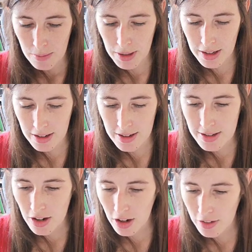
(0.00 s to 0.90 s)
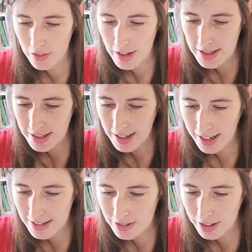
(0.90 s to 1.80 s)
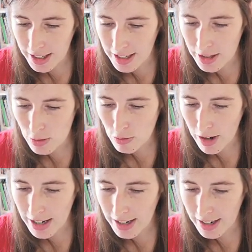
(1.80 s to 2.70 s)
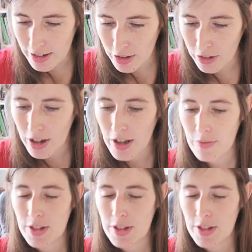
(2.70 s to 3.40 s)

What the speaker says: because on this candle here, this red candle,